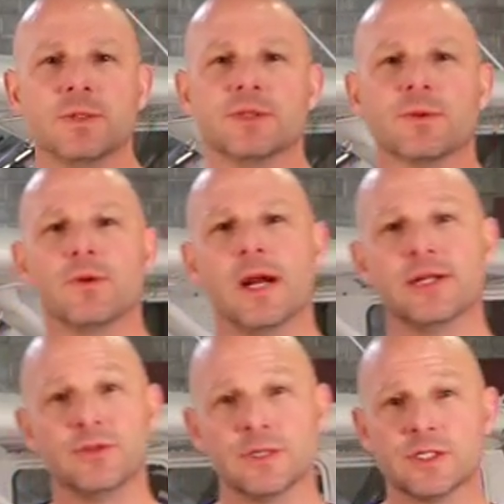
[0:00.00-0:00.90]
what's
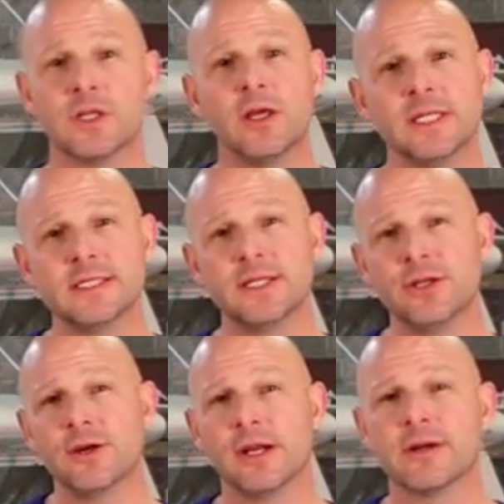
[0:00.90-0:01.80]
required to install these into
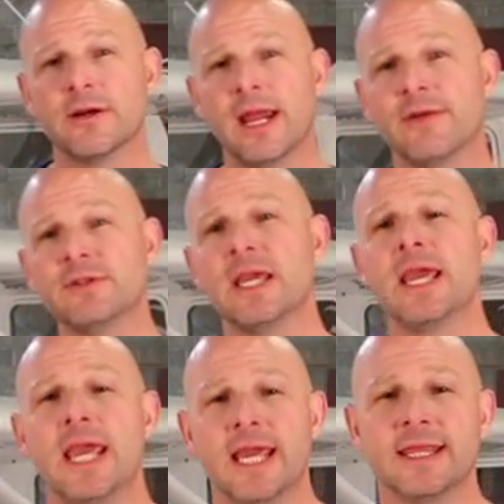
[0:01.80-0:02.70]
your aircraft,
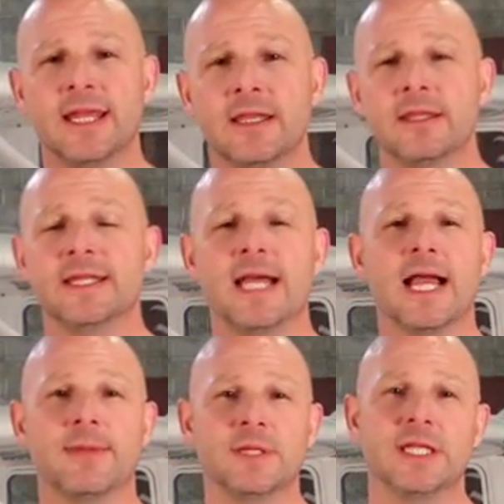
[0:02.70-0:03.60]
and then the
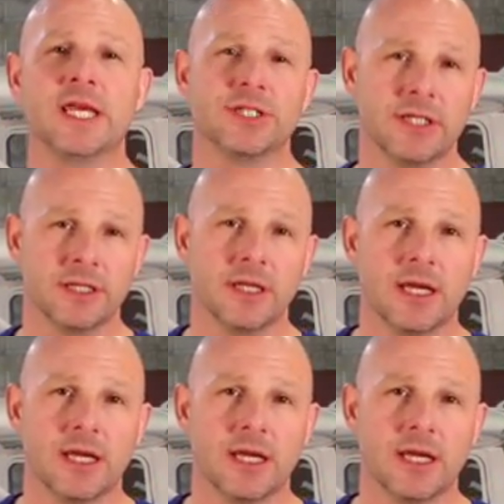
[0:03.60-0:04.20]
documentation.